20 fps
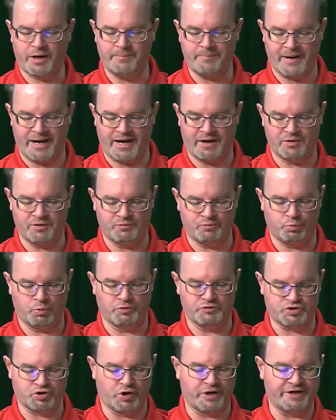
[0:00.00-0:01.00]
Bound will
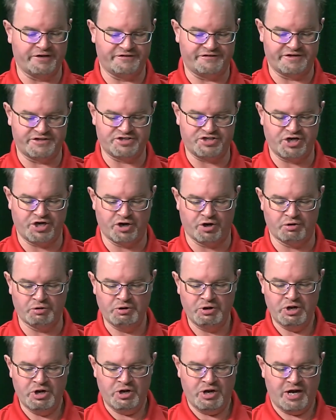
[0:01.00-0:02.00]
join us this year
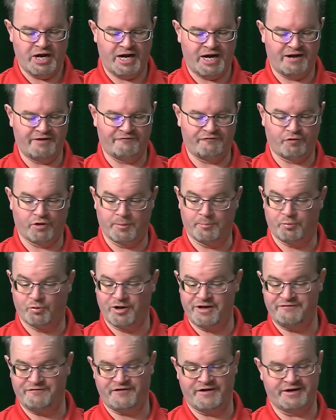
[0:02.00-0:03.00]
for a
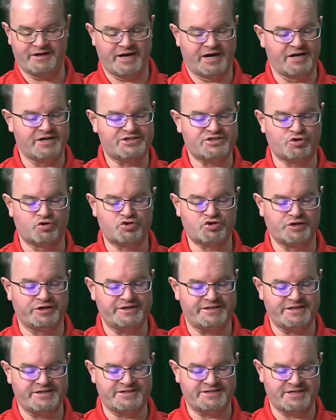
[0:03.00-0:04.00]
brief and kind of socially
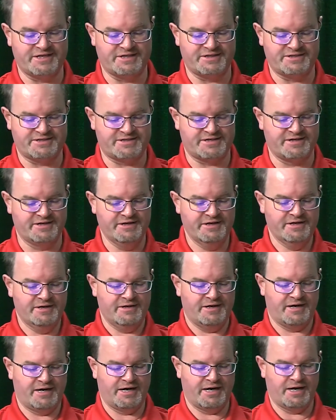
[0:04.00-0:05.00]
distanced
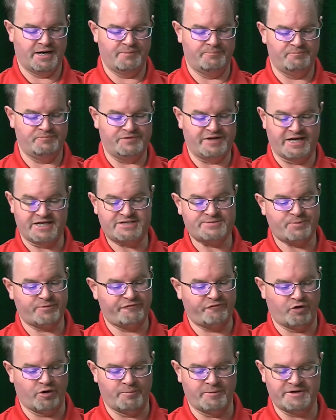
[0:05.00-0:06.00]
dance
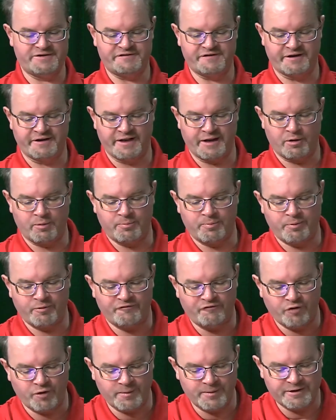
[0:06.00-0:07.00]
performance. And they were
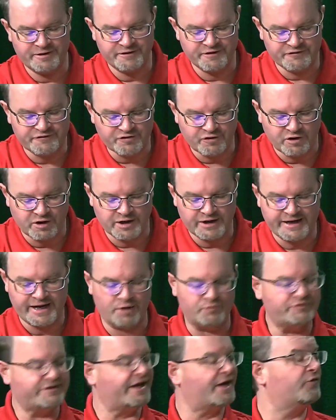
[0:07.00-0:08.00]
performing the song
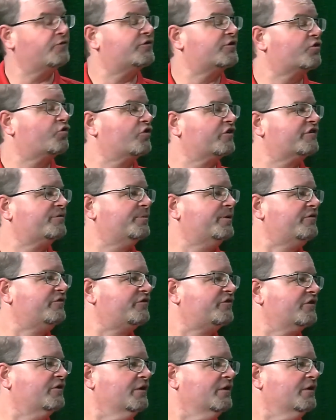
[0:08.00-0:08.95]
Countdown to Christmas.